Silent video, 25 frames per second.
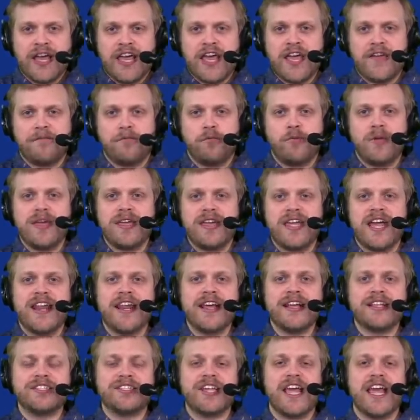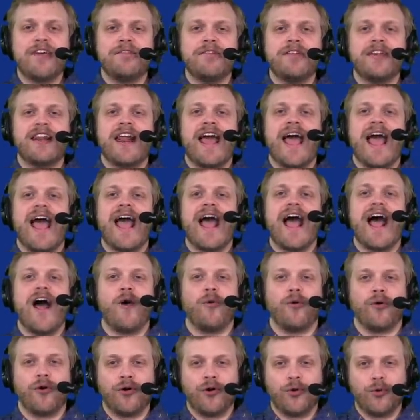if we get Xavien
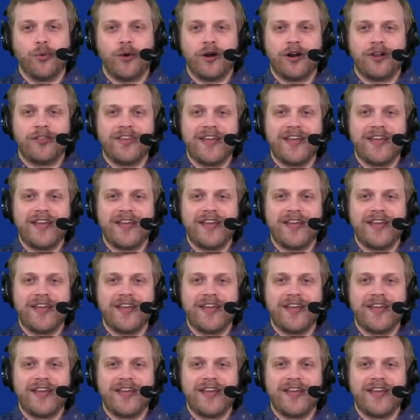Howard, what are